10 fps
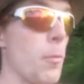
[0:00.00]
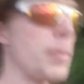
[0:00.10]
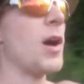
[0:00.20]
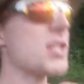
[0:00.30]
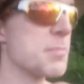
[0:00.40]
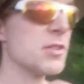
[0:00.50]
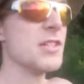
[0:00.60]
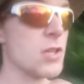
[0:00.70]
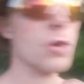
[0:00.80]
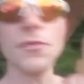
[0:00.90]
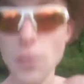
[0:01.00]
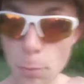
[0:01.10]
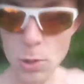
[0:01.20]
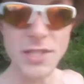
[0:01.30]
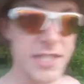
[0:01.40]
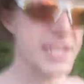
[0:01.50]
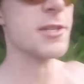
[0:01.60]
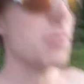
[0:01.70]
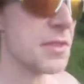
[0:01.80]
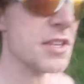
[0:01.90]
possibilities, all viewpoints exist
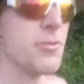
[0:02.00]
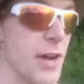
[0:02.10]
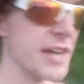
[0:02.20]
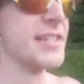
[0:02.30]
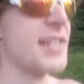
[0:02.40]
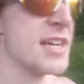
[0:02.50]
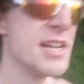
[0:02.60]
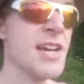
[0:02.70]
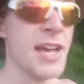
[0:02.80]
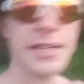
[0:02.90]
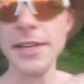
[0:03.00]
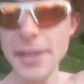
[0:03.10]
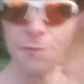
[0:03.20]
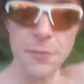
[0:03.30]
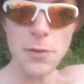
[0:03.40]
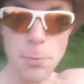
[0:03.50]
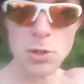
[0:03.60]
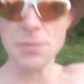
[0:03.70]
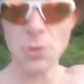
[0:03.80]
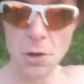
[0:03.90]
within you guys. Getting different
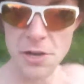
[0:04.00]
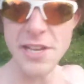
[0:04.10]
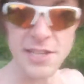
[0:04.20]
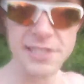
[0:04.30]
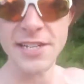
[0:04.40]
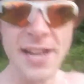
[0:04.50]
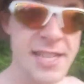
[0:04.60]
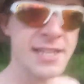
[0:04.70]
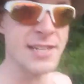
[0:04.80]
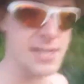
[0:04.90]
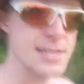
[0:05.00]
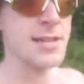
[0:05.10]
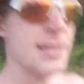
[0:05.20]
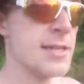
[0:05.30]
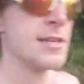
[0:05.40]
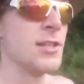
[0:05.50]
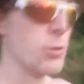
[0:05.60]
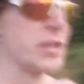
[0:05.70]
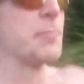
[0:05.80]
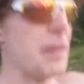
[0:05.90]
viewpoints of what already is.
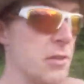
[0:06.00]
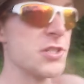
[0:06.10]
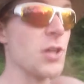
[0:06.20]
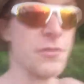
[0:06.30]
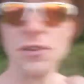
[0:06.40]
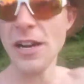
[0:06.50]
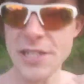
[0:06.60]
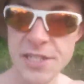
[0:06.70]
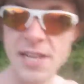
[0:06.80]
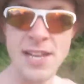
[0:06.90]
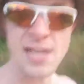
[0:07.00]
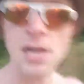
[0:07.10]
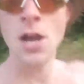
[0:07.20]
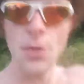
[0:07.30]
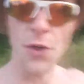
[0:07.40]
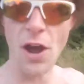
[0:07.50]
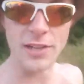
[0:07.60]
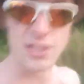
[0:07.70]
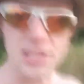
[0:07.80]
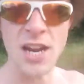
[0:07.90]
Directed by your self-narration.
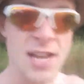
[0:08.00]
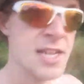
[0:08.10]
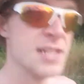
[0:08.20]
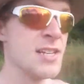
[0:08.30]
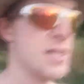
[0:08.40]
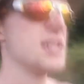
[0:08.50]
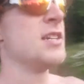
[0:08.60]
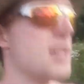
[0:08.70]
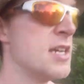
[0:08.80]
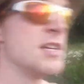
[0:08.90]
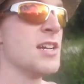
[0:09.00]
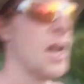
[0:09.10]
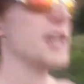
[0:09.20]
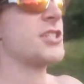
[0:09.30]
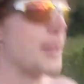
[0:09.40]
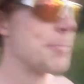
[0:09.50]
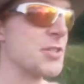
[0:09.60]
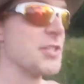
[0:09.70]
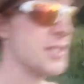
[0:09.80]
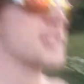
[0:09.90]
Thoughts.
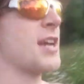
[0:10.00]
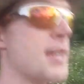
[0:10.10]
Assumptions